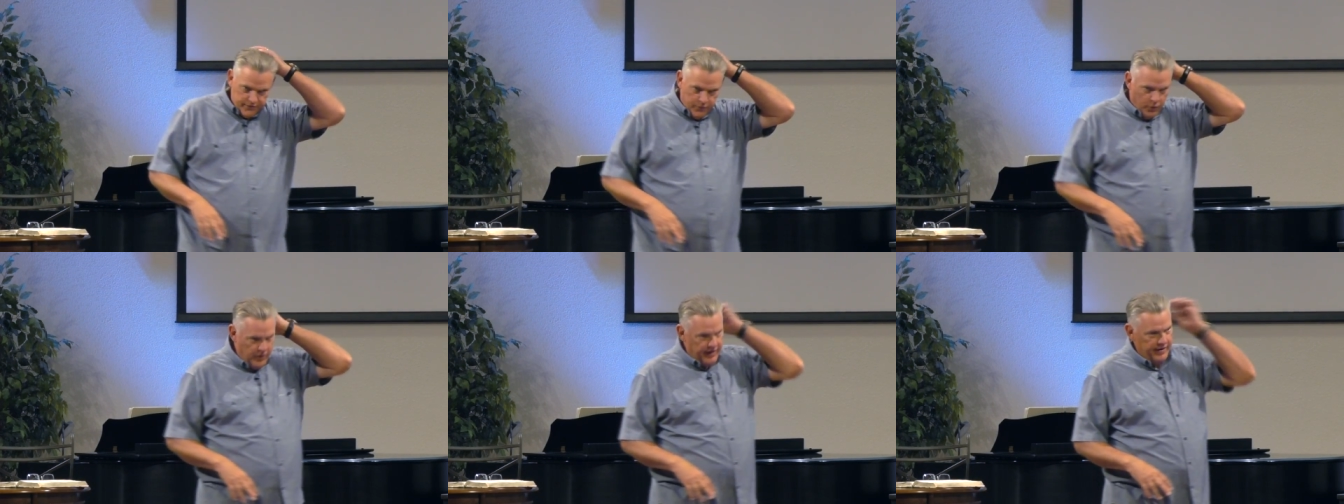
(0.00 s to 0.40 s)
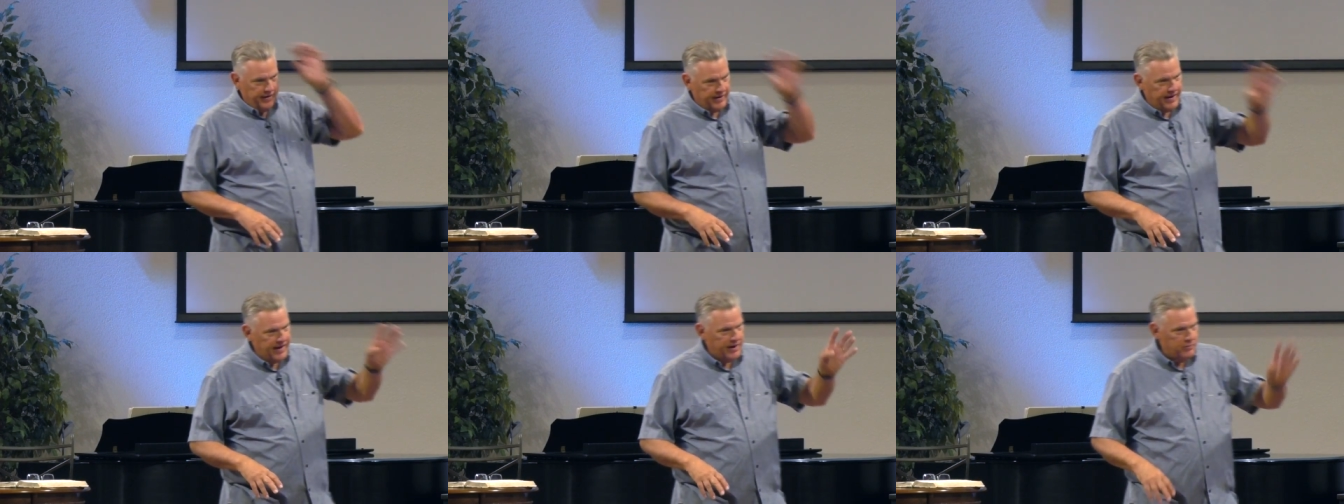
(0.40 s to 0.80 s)

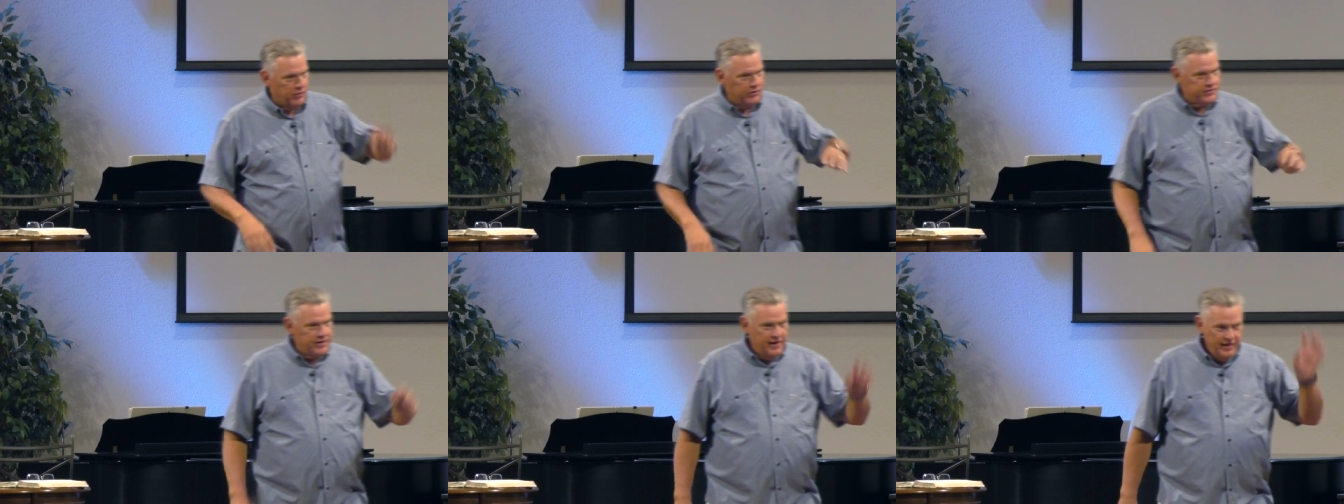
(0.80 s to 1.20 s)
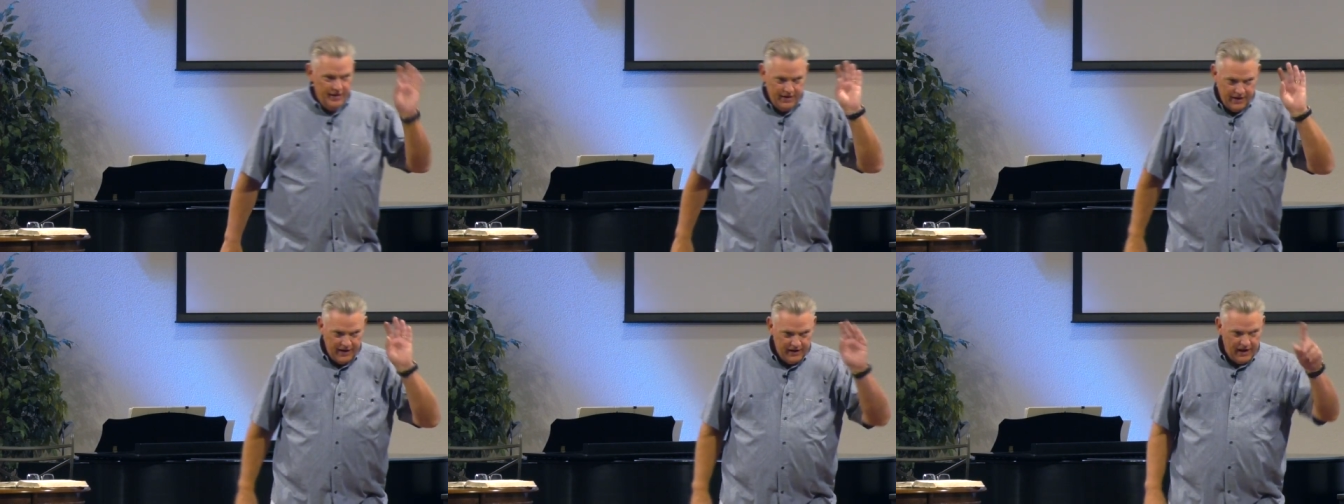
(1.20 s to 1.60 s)
four animals.
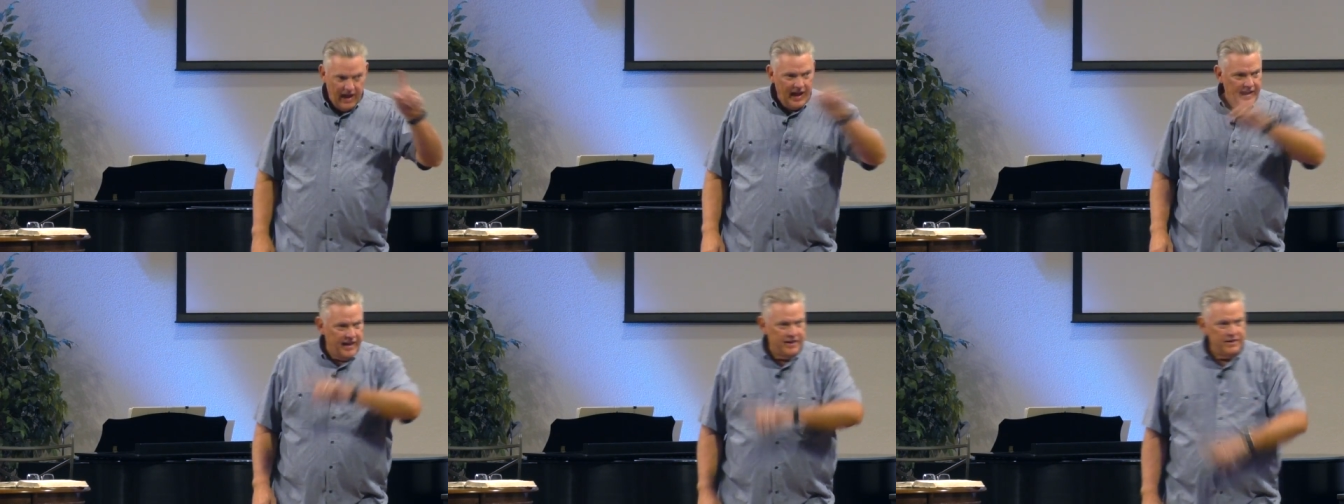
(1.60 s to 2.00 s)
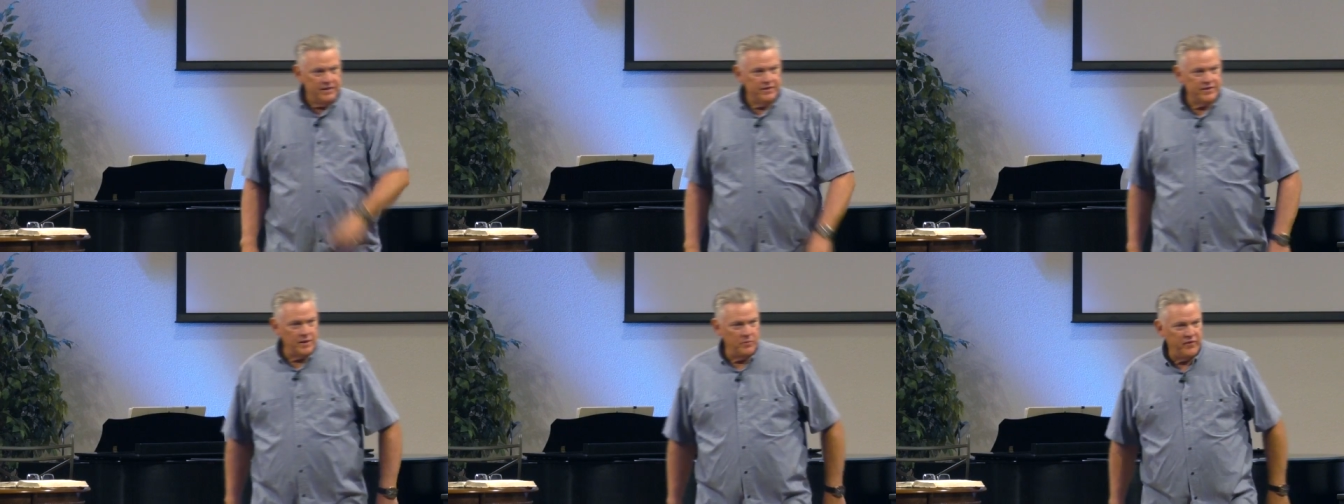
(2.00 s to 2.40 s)
A
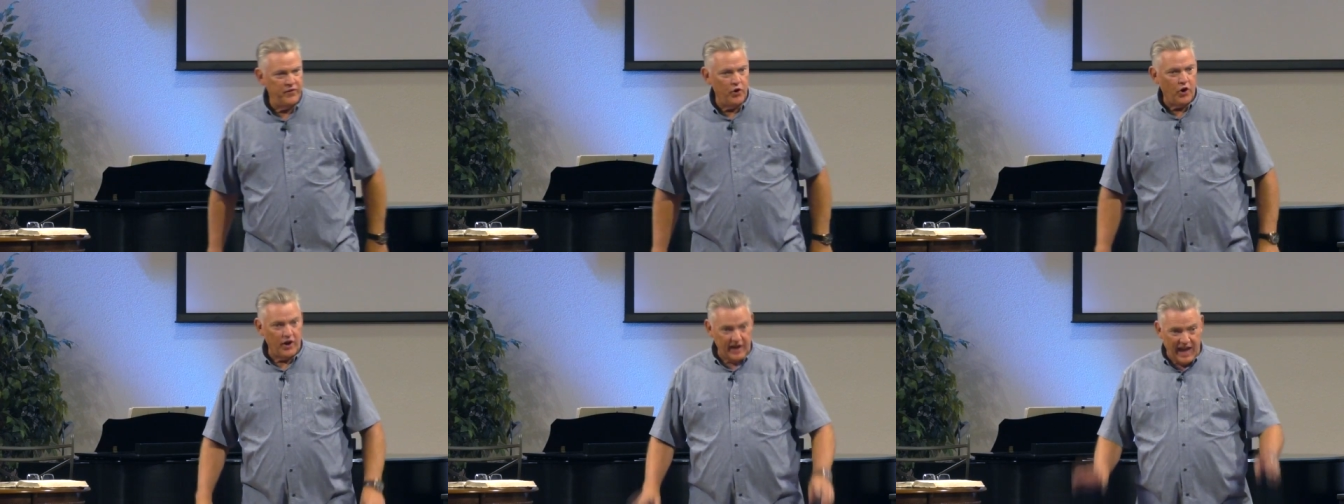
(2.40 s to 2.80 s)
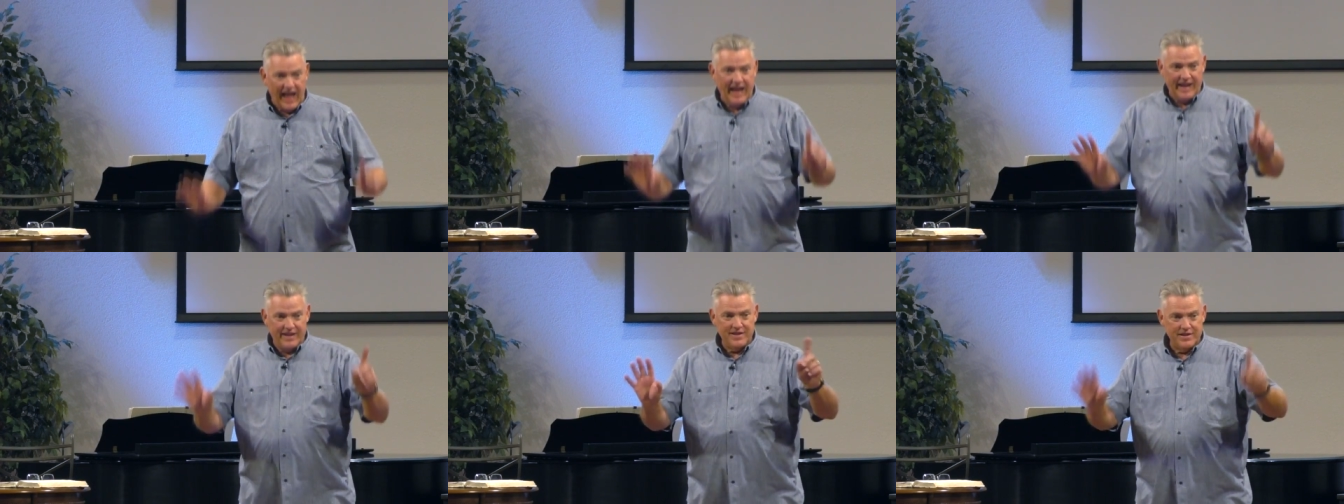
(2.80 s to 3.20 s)
lion, some of you are
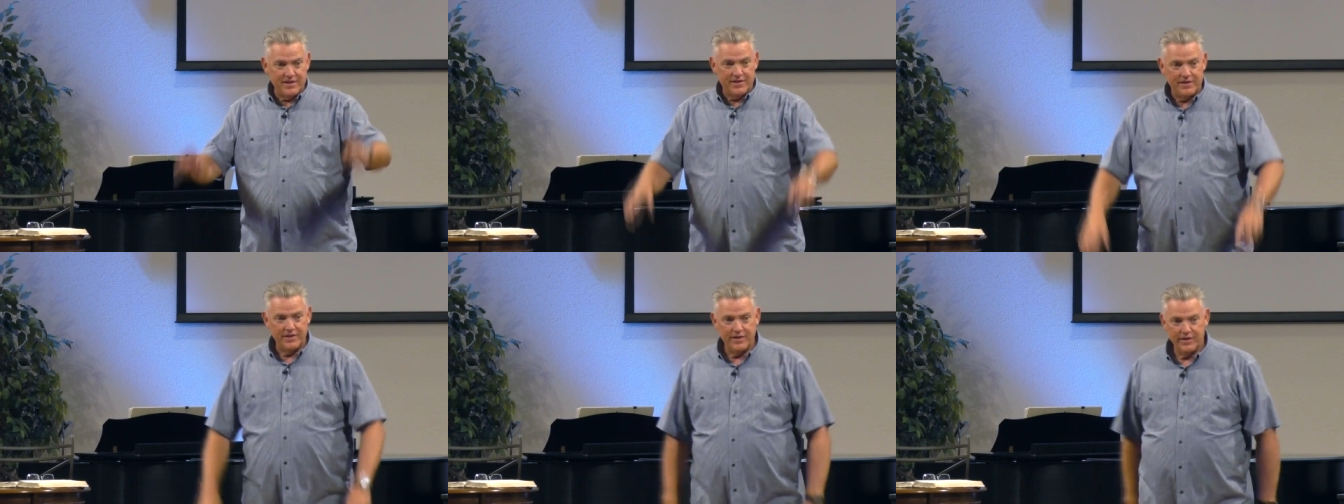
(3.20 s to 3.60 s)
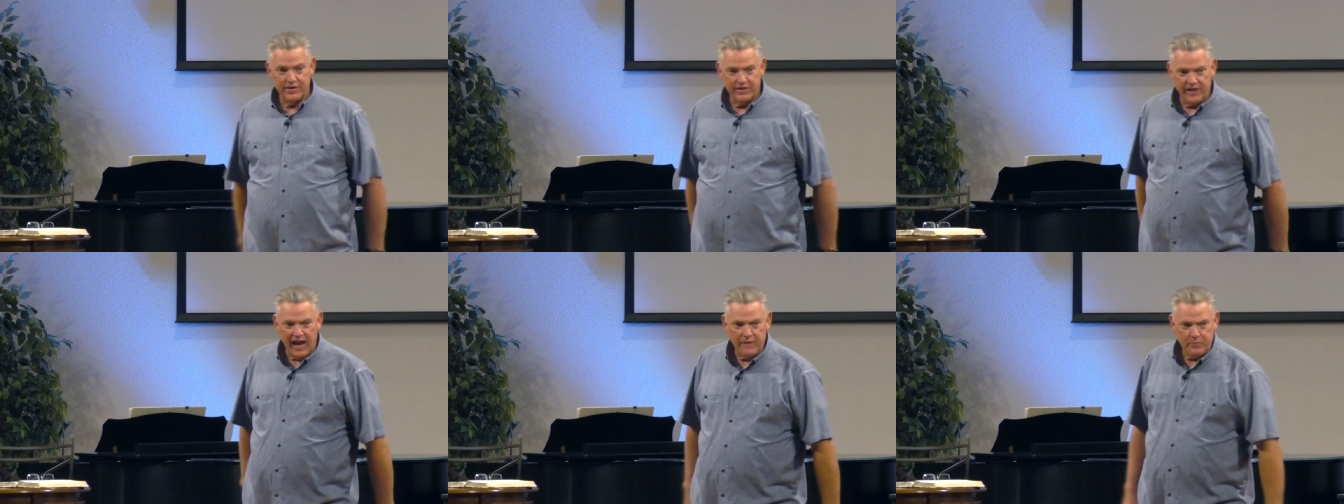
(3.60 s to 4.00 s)
lions,
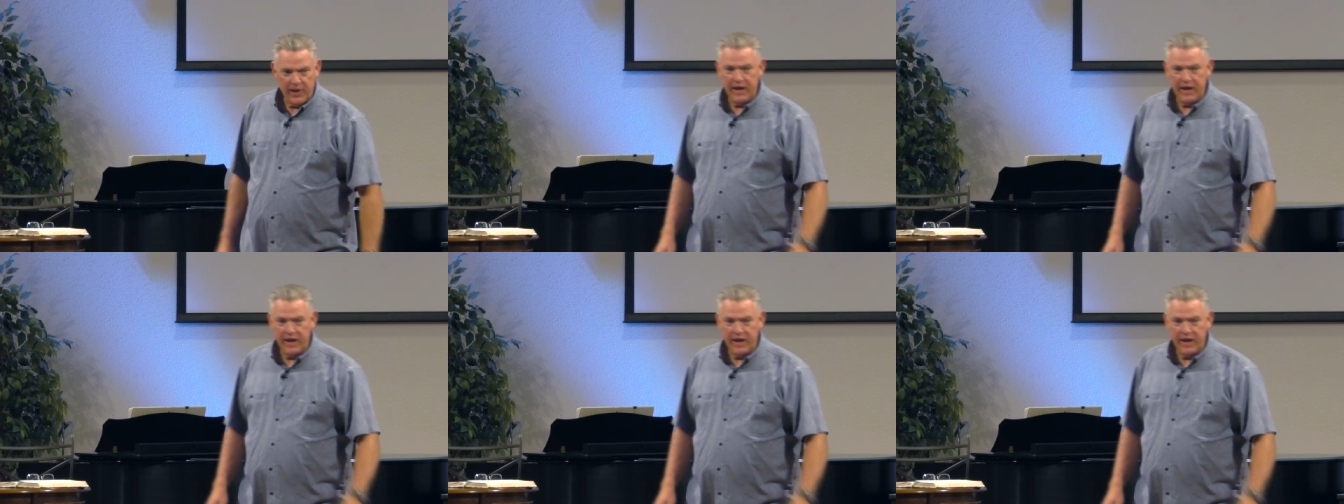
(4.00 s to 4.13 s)
type